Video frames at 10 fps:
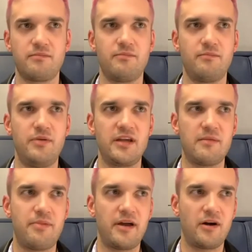being a
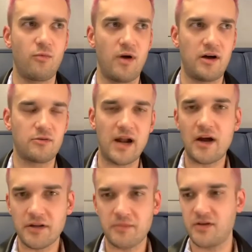better,
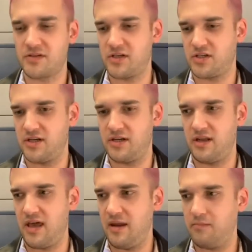well-rounded musician,
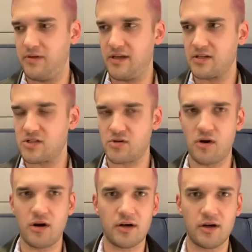and being a
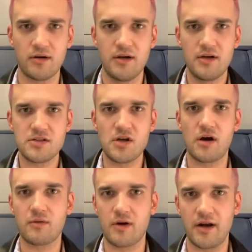stronger
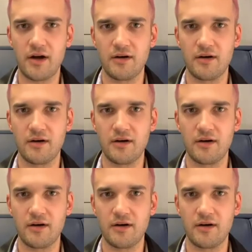songwriter.